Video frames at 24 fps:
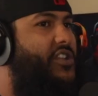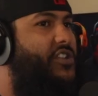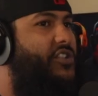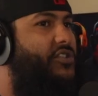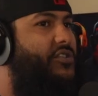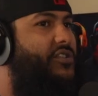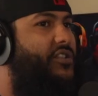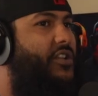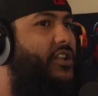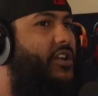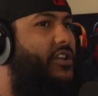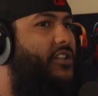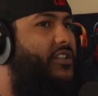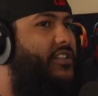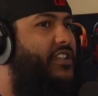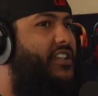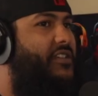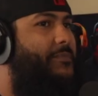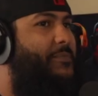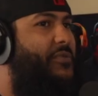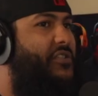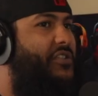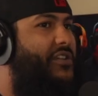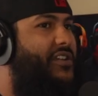you look
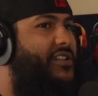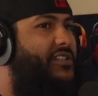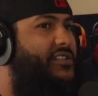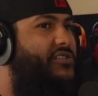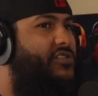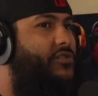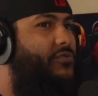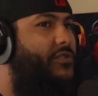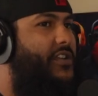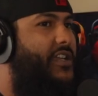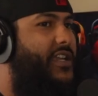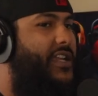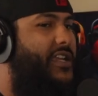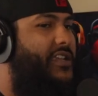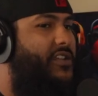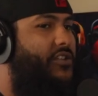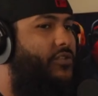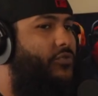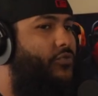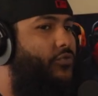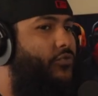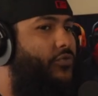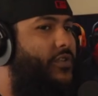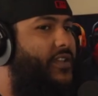deeper into it and
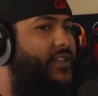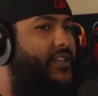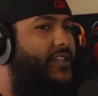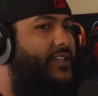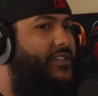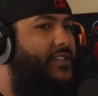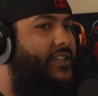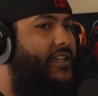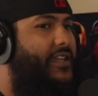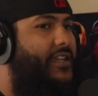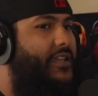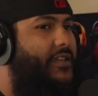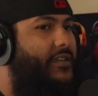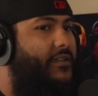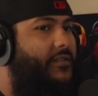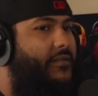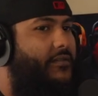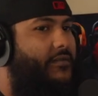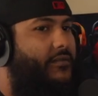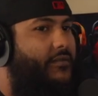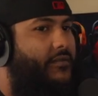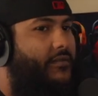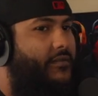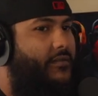you really dig
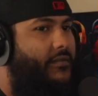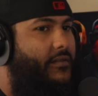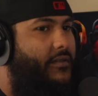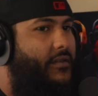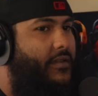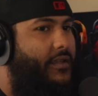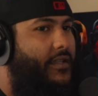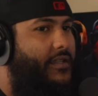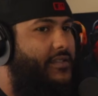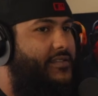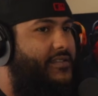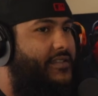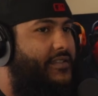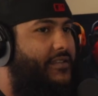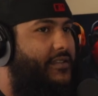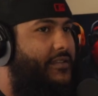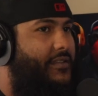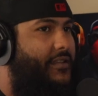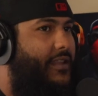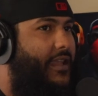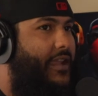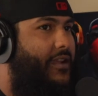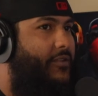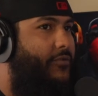into
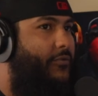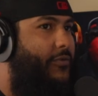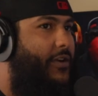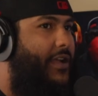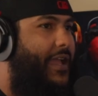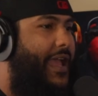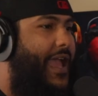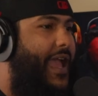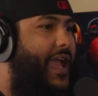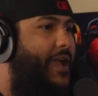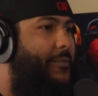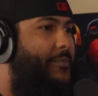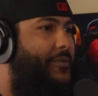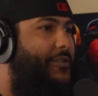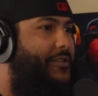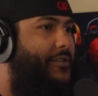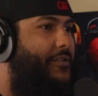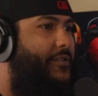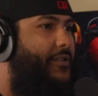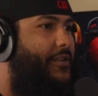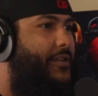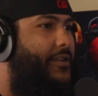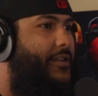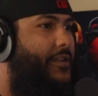like what
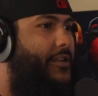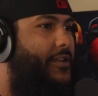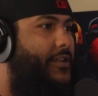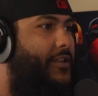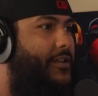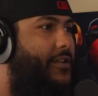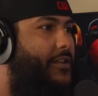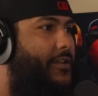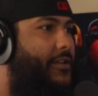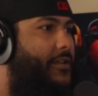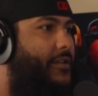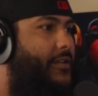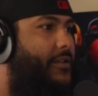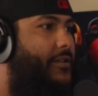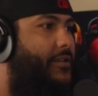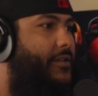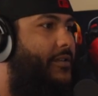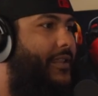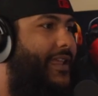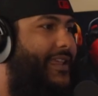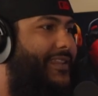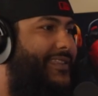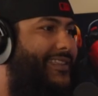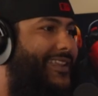happened,
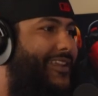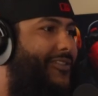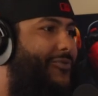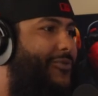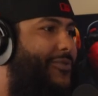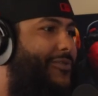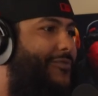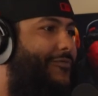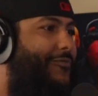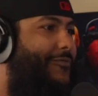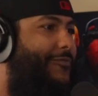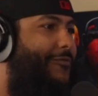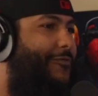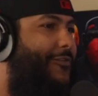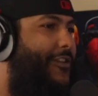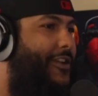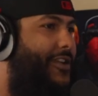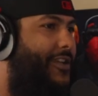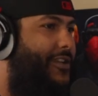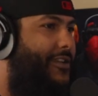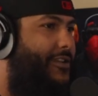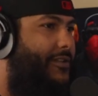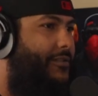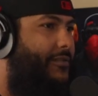like they were
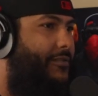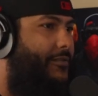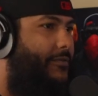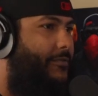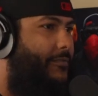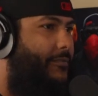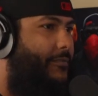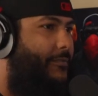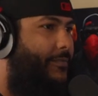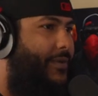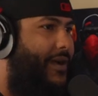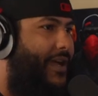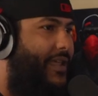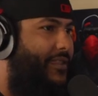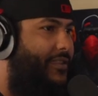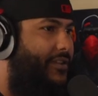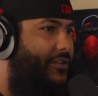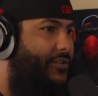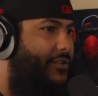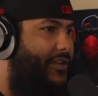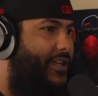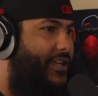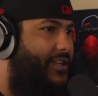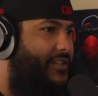funded by the
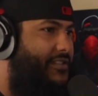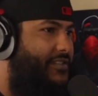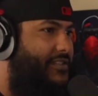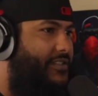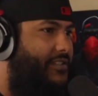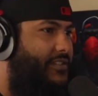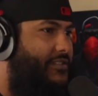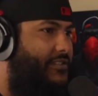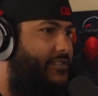United States